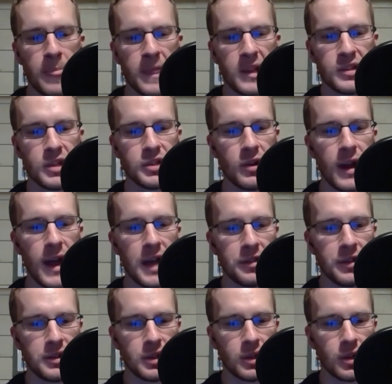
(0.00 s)
Since our
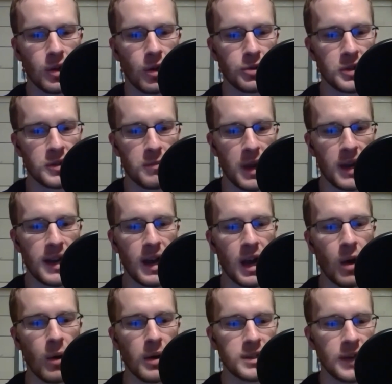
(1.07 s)
athletes and coaches may not
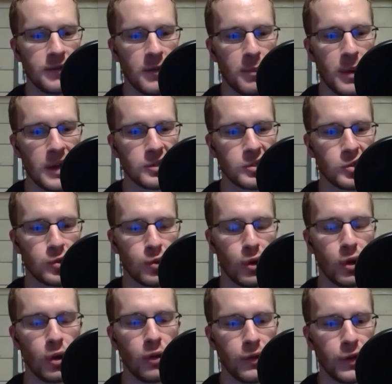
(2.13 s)
always have the best
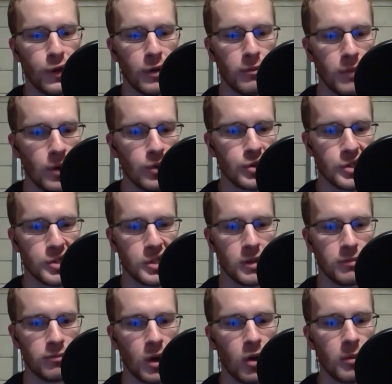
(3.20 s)
control over their emotions in
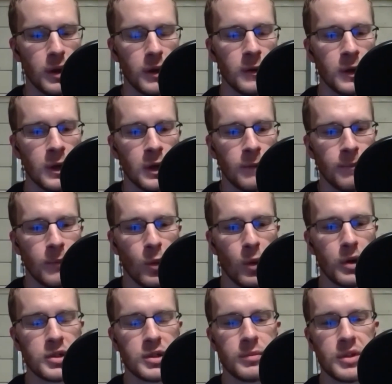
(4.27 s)
the moment,
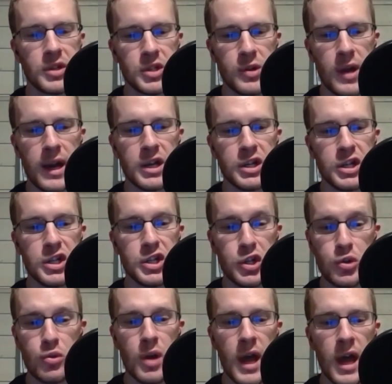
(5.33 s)
what are some of the
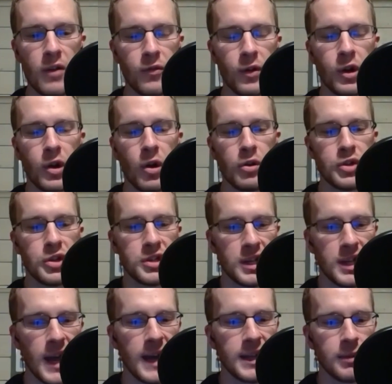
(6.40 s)
strategies you have for coaches
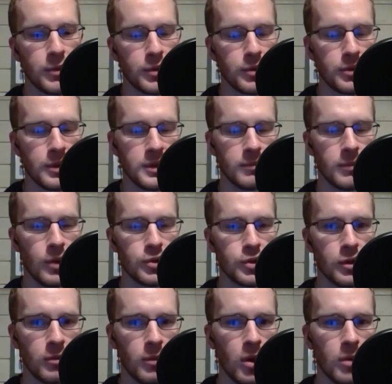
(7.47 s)
to guide them through these
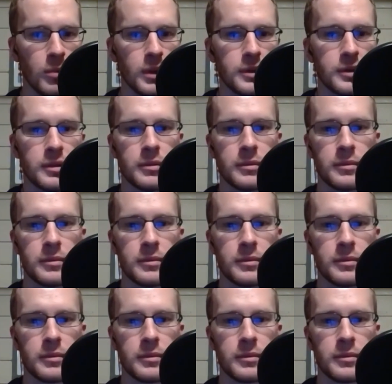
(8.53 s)
emotional moments?